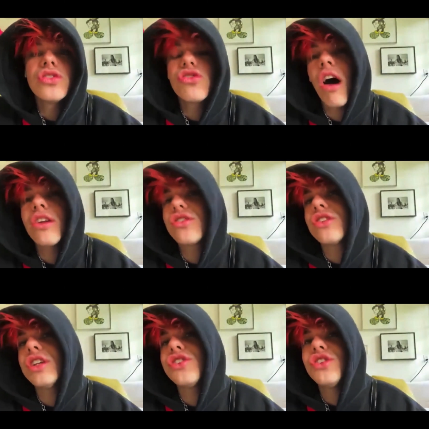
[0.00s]
So I just
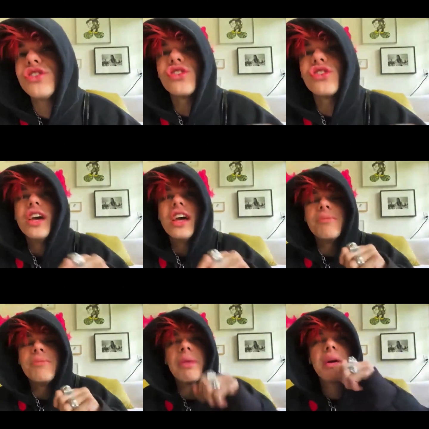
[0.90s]
literally just,
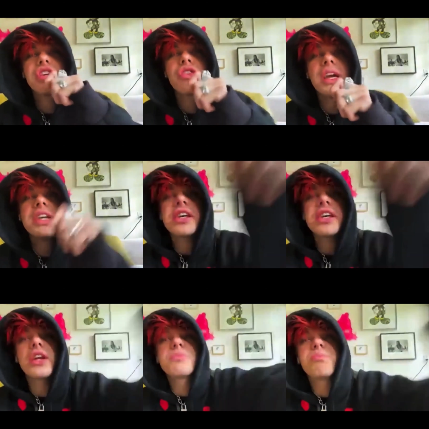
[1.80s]
my, my trick is I
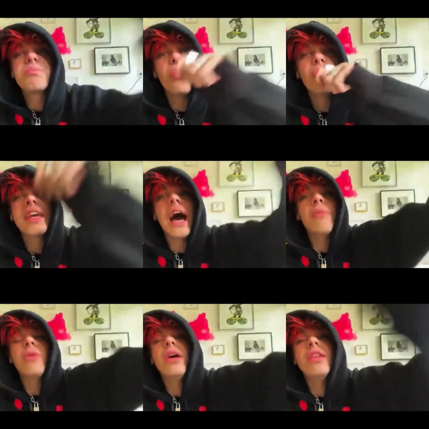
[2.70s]
just put the cam,
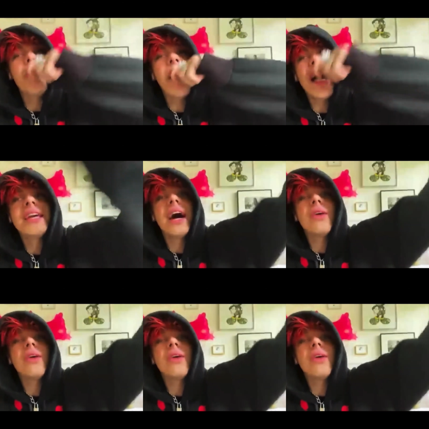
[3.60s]
uh, the mic out